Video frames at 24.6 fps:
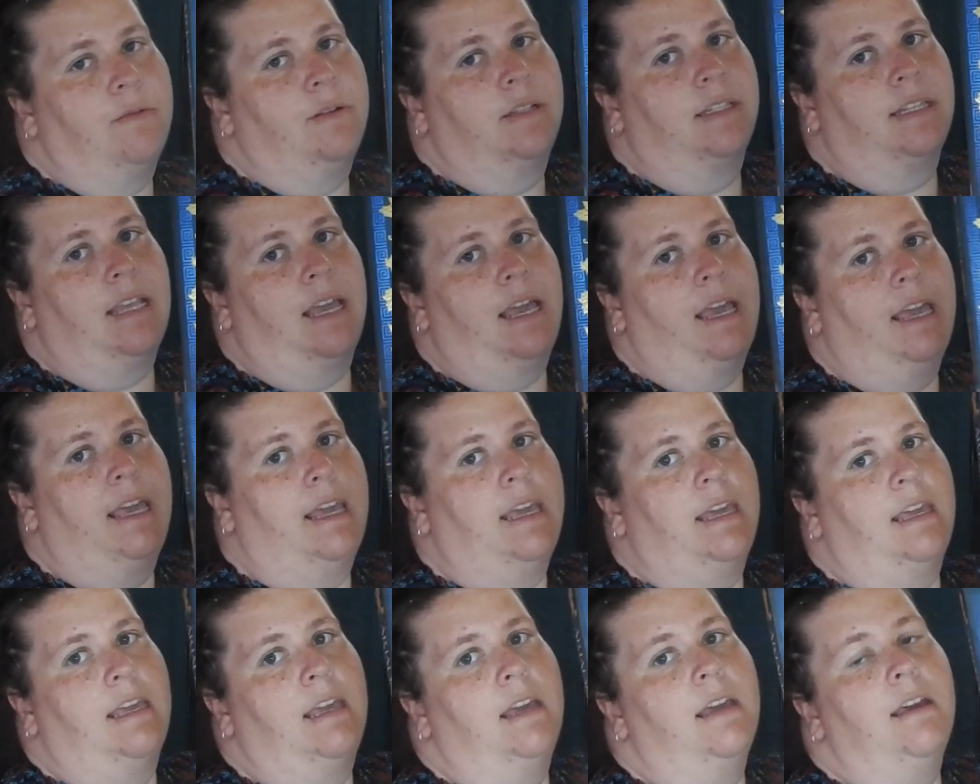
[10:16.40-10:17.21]
was
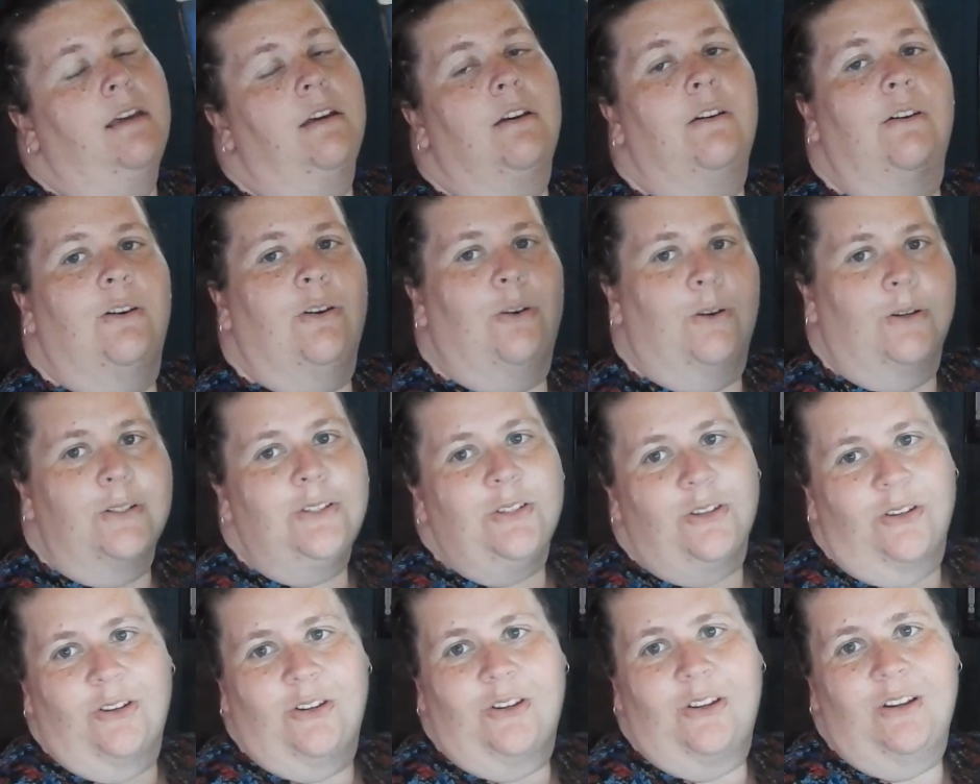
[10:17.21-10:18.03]

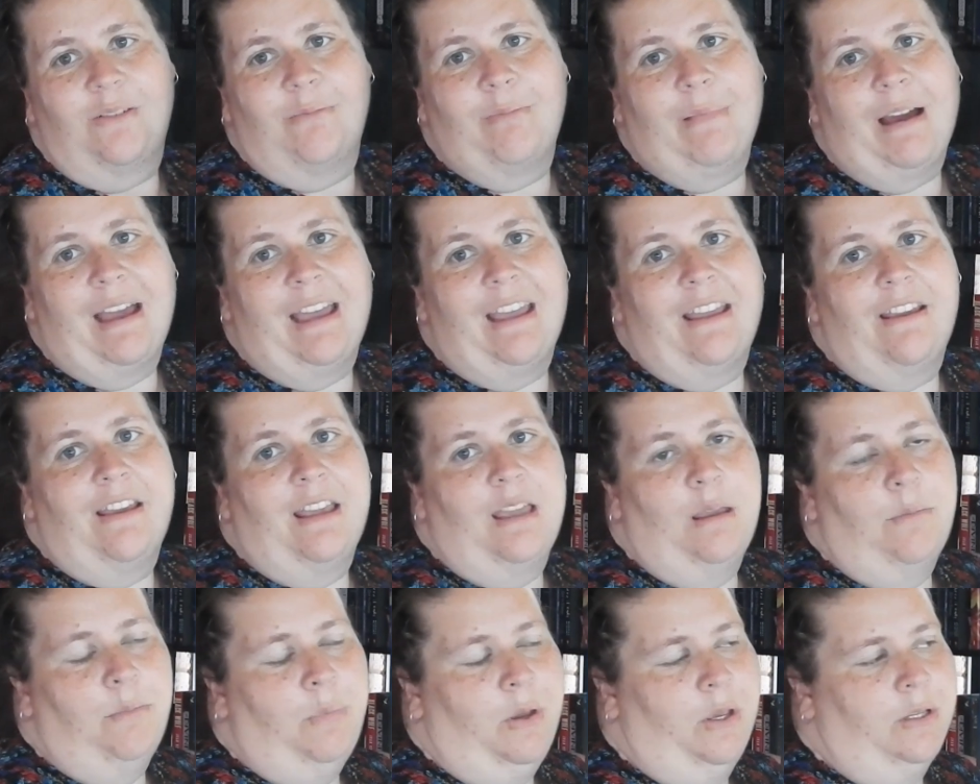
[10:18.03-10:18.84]
also my
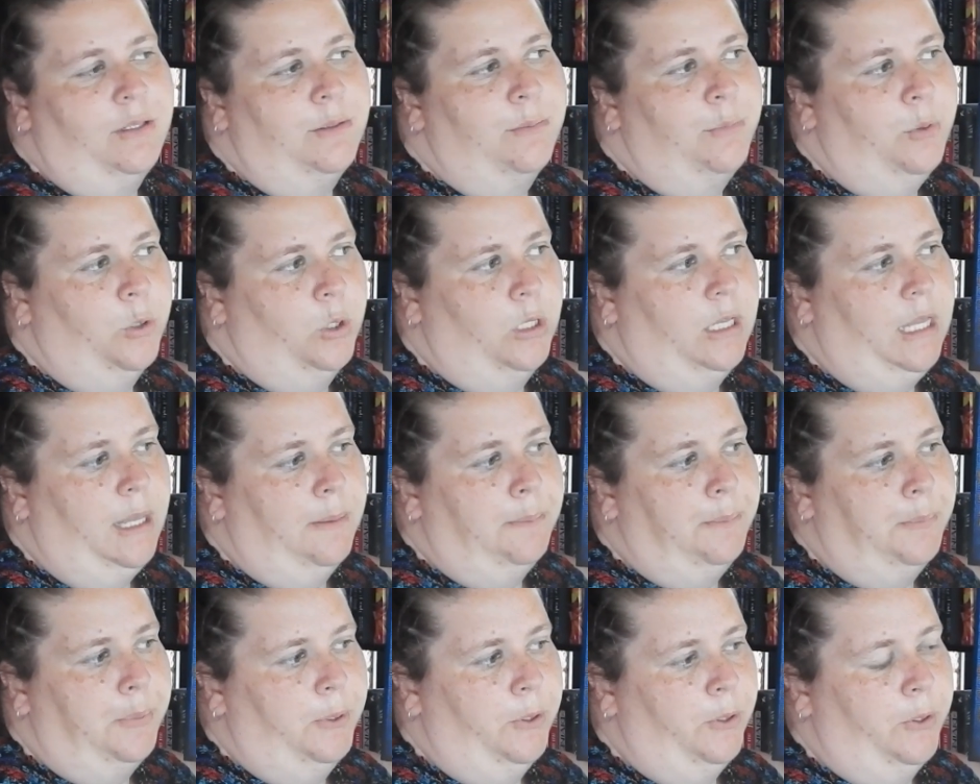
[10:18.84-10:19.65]
in-person book
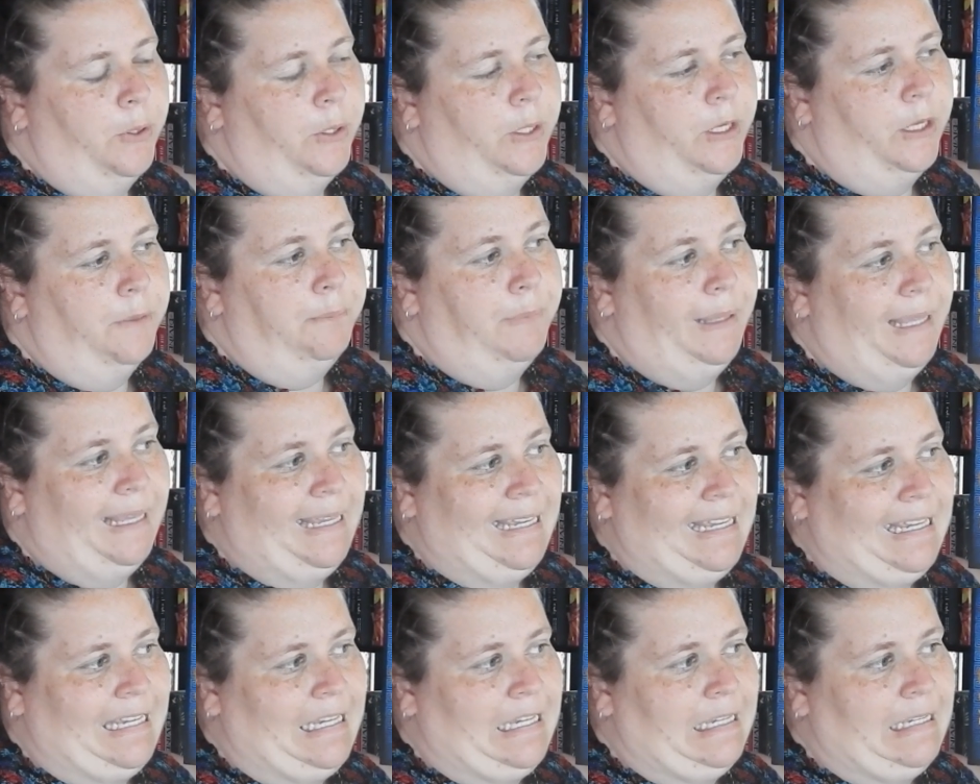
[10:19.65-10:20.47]
club book
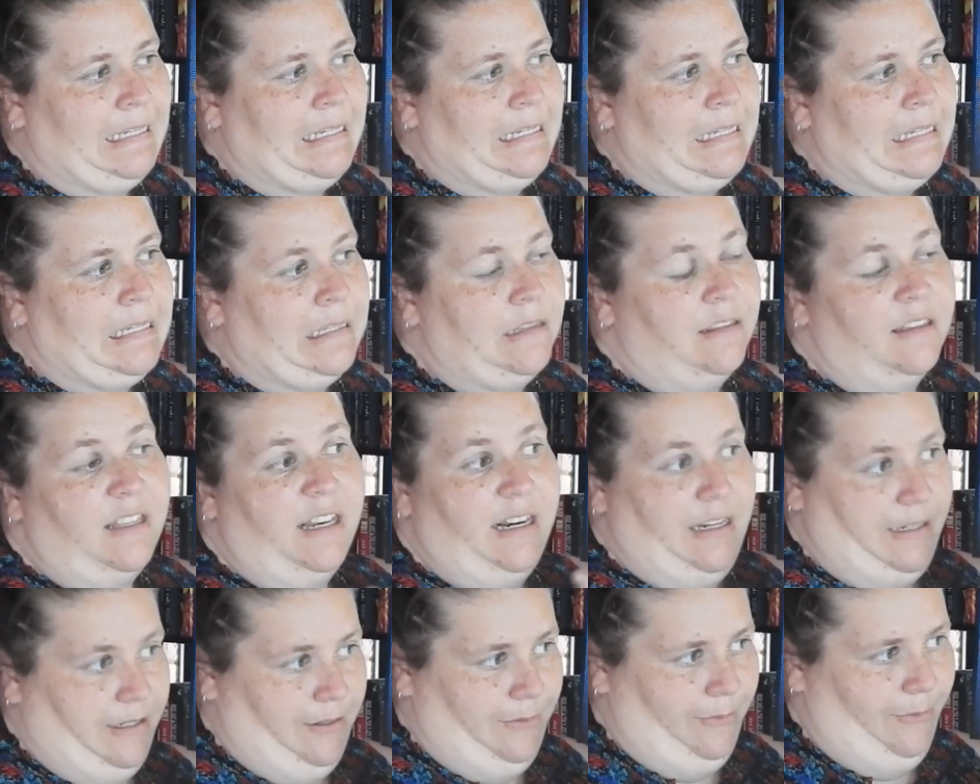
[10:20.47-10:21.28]
pick
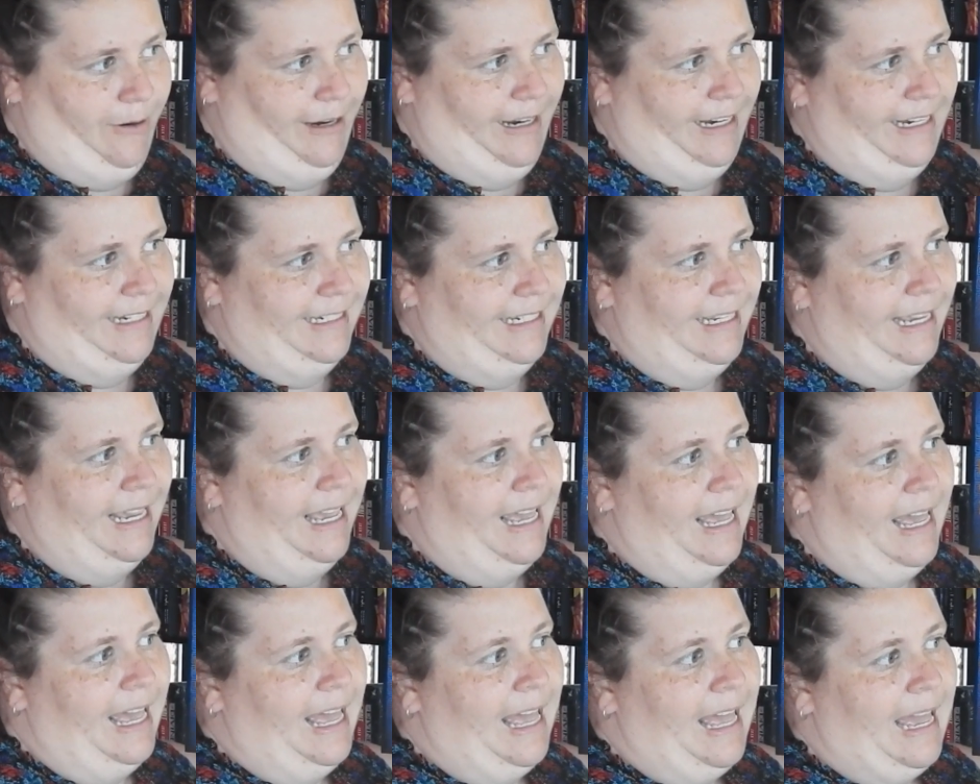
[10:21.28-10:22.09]
that I didn't read,
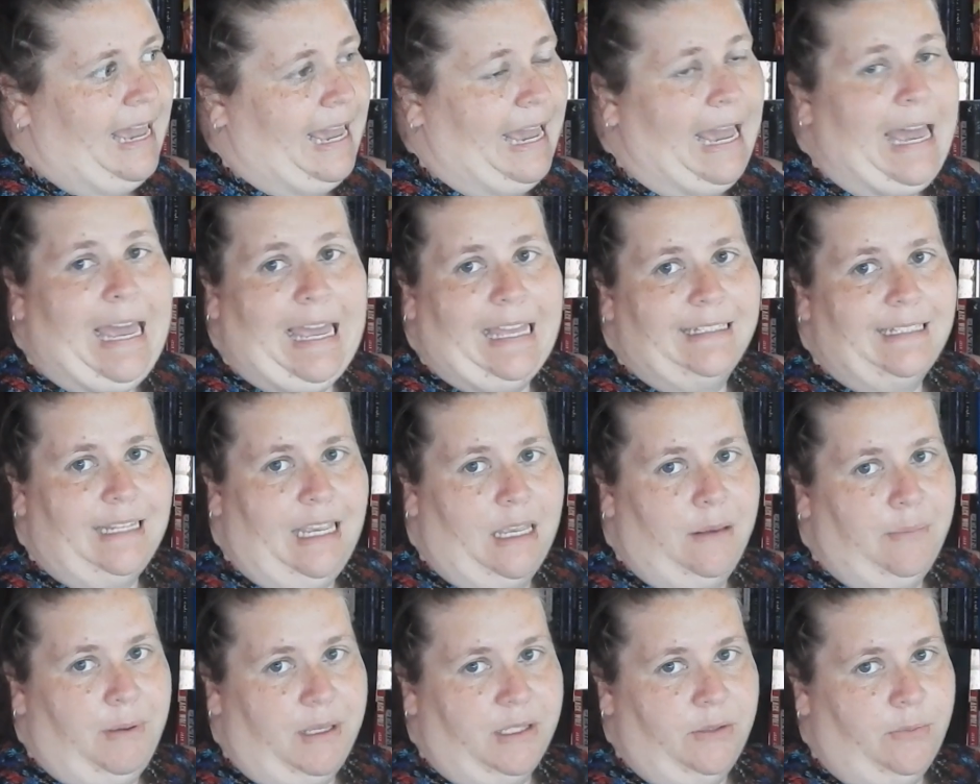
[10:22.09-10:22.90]
and
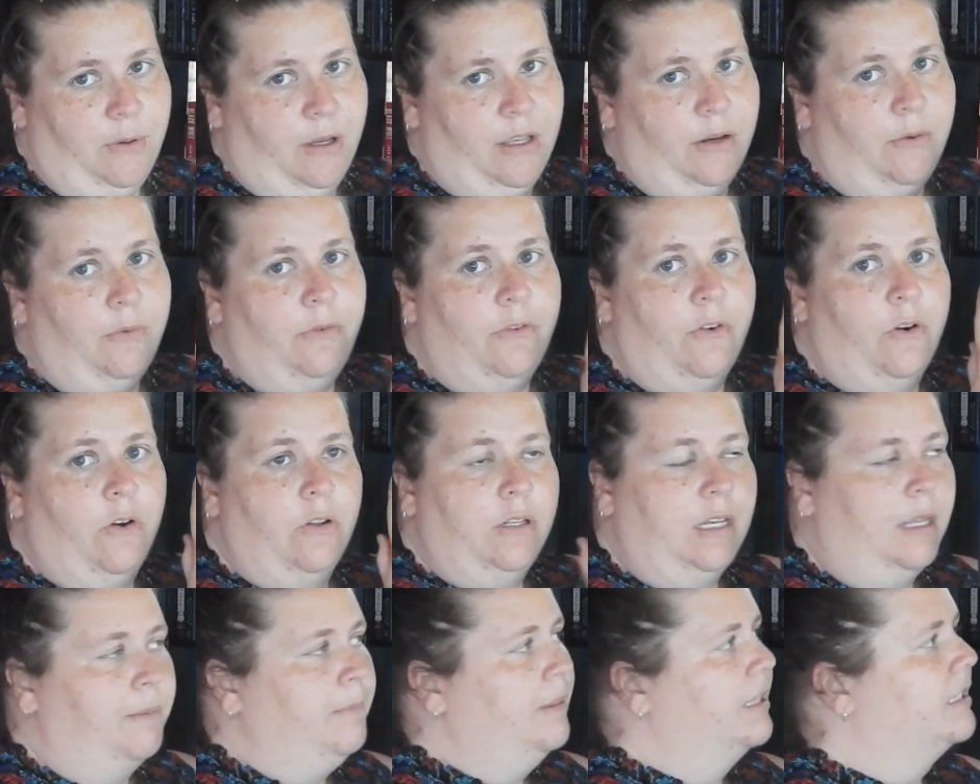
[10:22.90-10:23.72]
a buzzword for
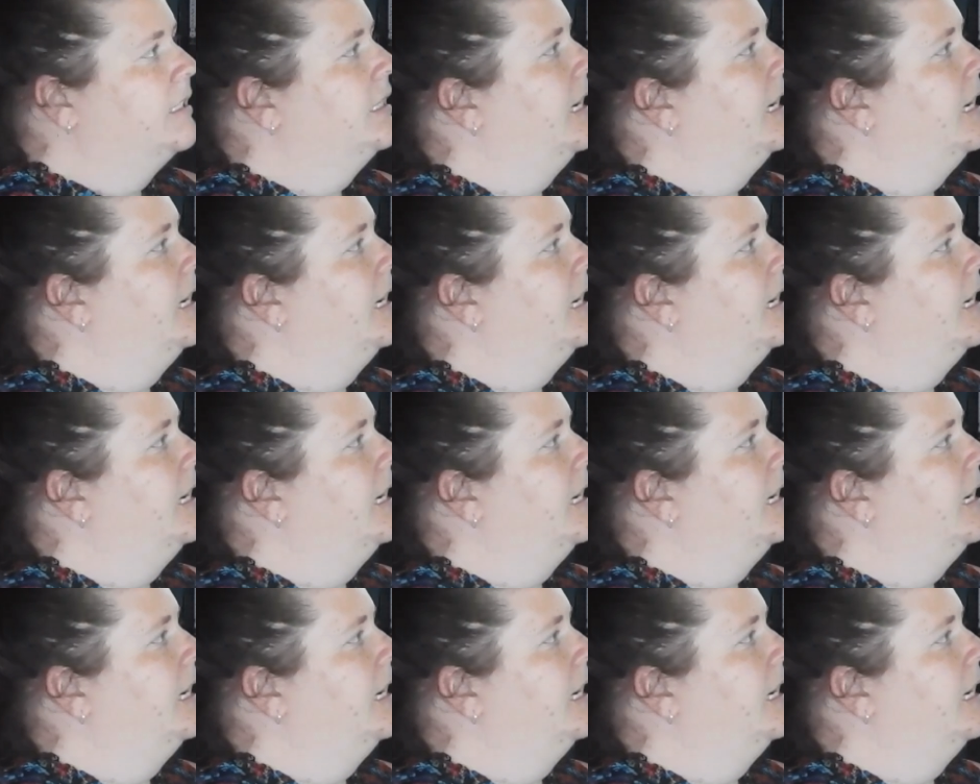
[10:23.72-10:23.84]
name in the